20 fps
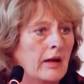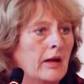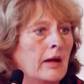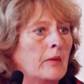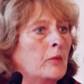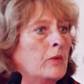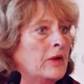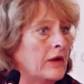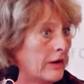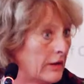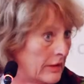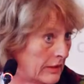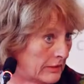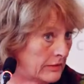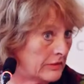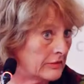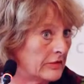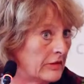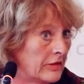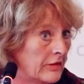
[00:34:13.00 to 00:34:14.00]
We are
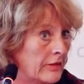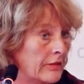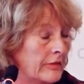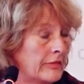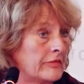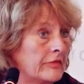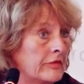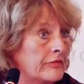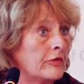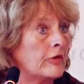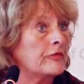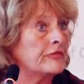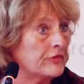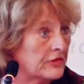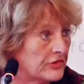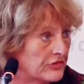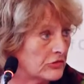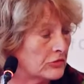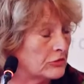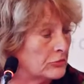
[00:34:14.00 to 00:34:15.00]
the
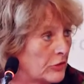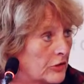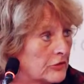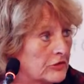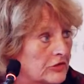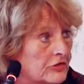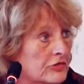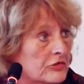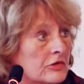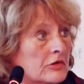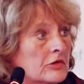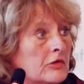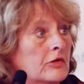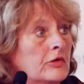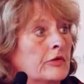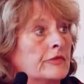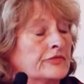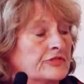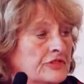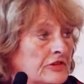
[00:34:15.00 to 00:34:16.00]
official monitor
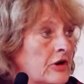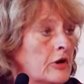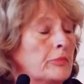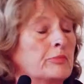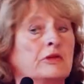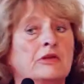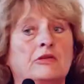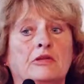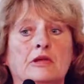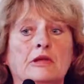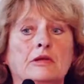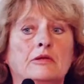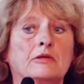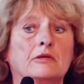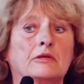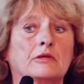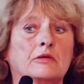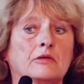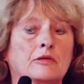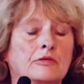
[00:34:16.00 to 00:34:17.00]
of CRPD,
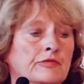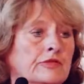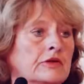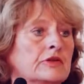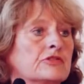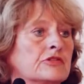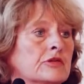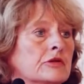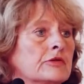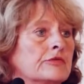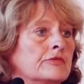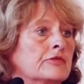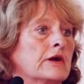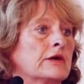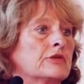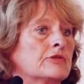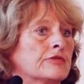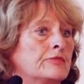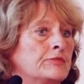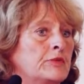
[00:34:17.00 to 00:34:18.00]
the Convention of
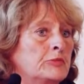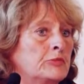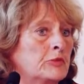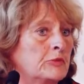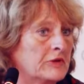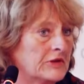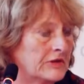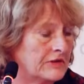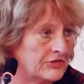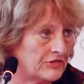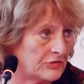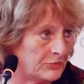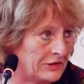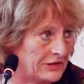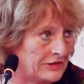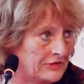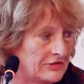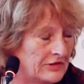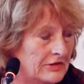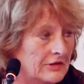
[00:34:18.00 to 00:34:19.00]
Rights of People with a
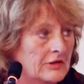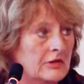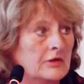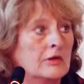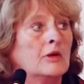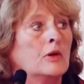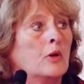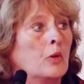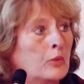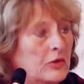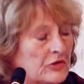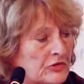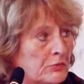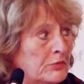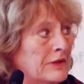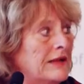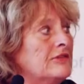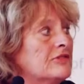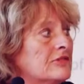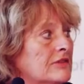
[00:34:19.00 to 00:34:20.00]
Disability, which
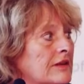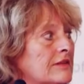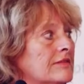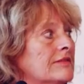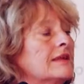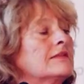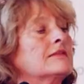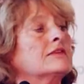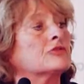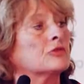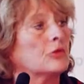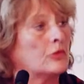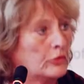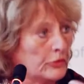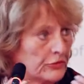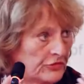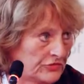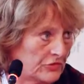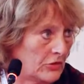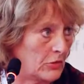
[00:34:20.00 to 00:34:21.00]
means that that is
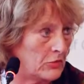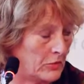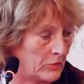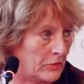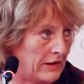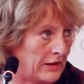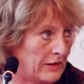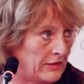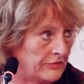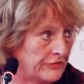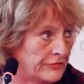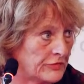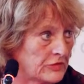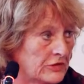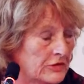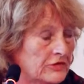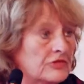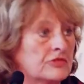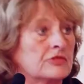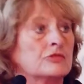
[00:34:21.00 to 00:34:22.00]
also a way for
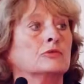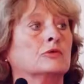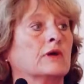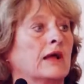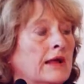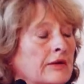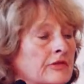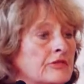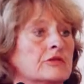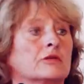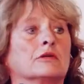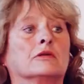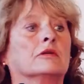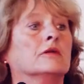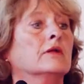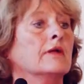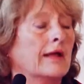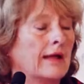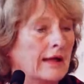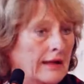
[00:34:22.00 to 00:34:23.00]
us to enter
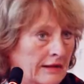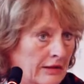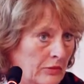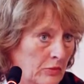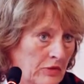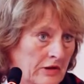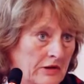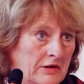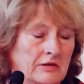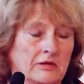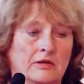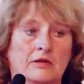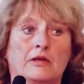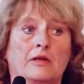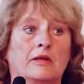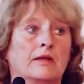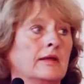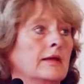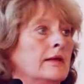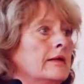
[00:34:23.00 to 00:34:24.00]
anywhere
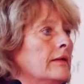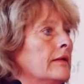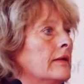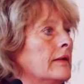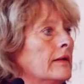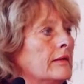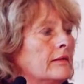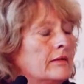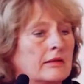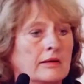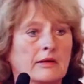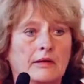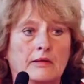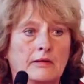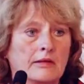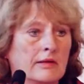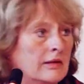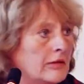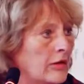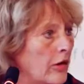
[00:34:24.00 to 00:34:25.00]

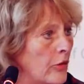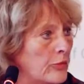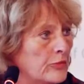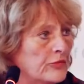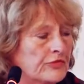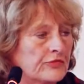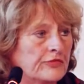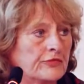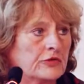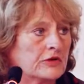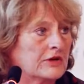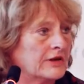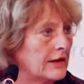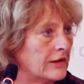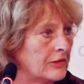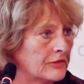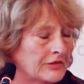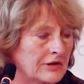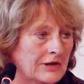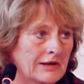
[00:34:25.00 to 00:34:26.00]
in homes for the
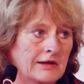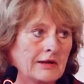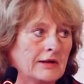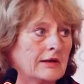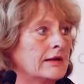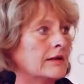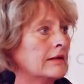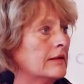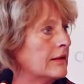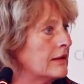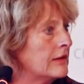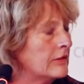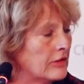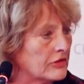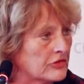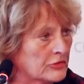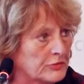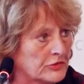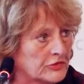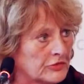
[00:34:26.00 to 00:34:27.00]
elderly, in
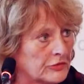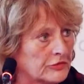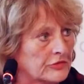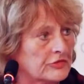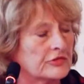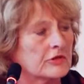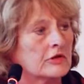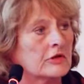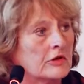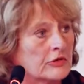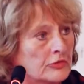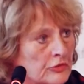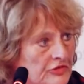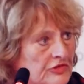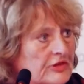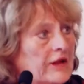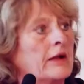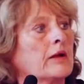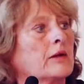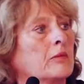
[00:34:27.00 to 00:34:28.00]
hospitals, to
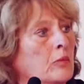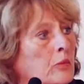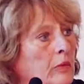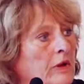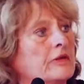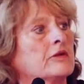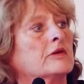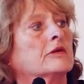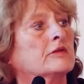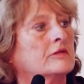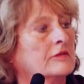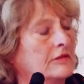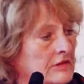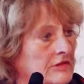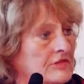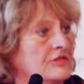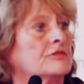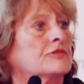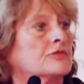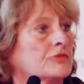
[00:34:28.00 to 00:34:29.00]
check whether
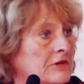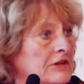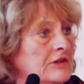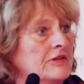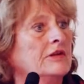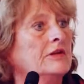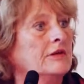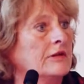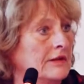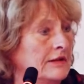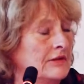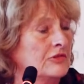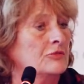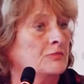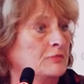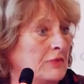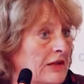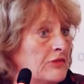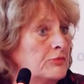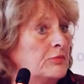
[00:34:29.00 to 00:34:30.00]
this treaty
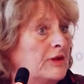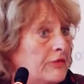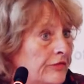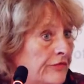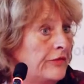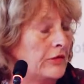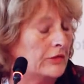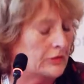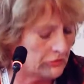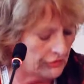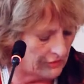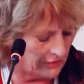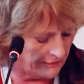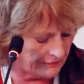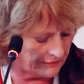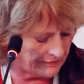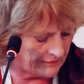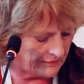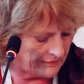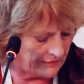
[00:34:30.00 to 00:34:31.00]
has been followed
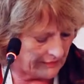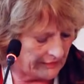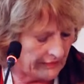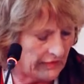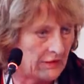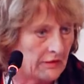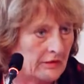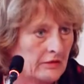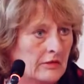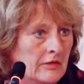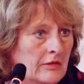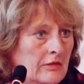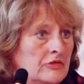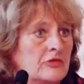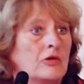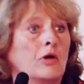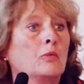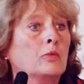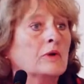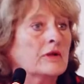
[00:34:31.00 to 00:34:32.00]
on.
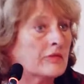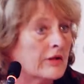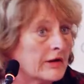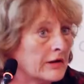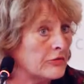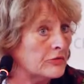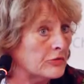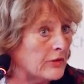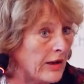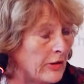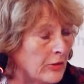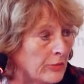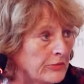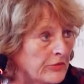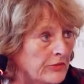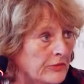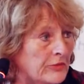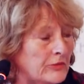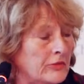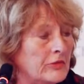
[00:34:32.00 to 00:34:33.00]
So we're there to
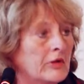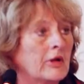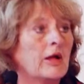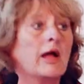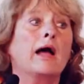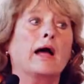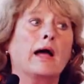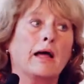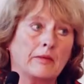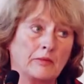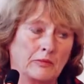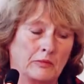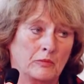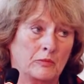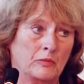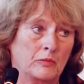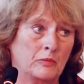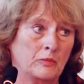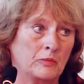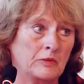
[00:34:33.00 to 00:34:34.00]
help you, and
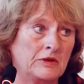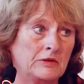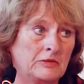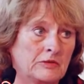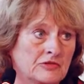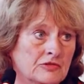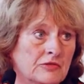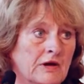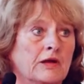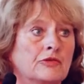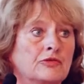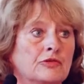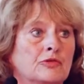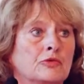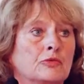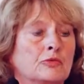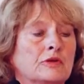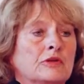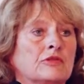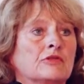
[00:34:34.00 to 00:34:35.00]
we try to
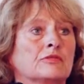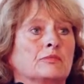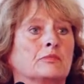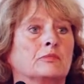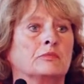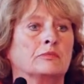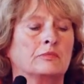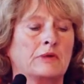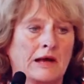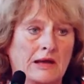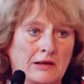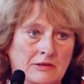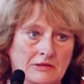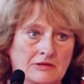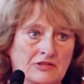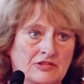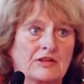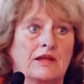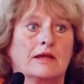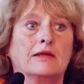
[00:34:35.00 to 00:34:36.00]
do it by
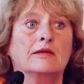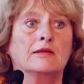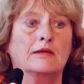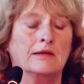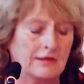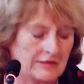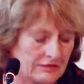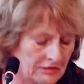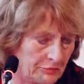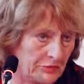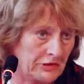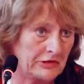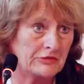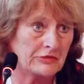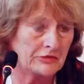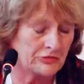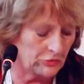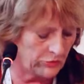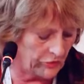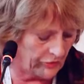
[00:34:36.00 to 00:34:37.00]
staying
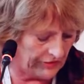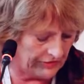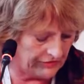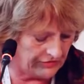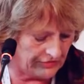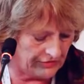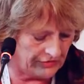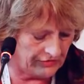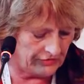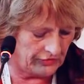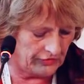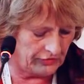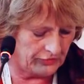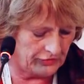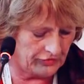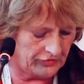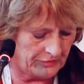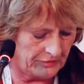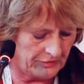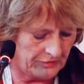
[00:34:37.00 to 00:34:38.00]
independent human rights
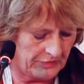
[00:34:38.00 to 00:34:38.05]
institutes.